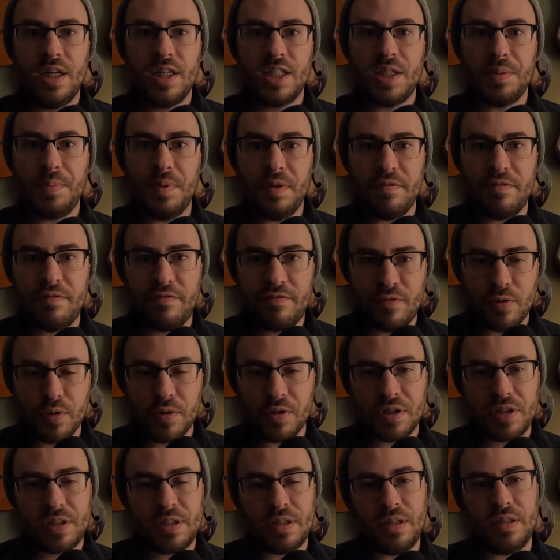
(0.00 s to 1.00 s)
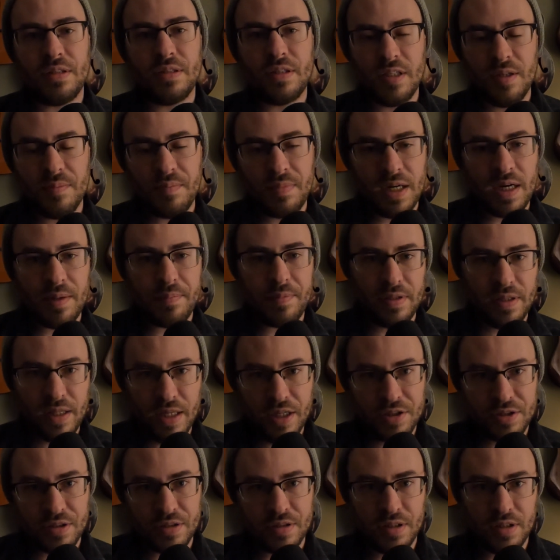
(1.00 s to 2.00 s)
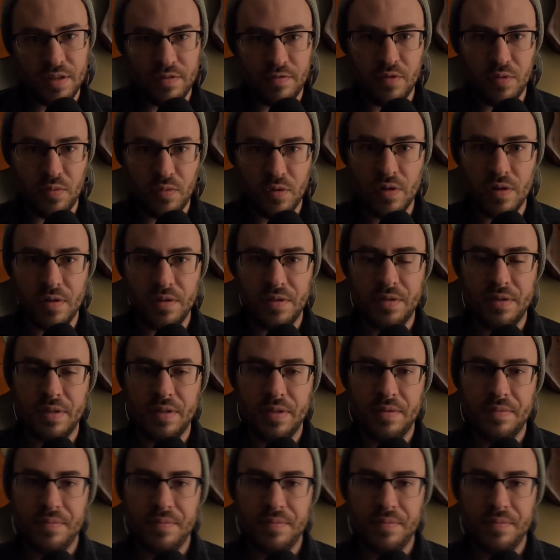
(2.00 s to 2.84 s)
to be forced onto the population of the world.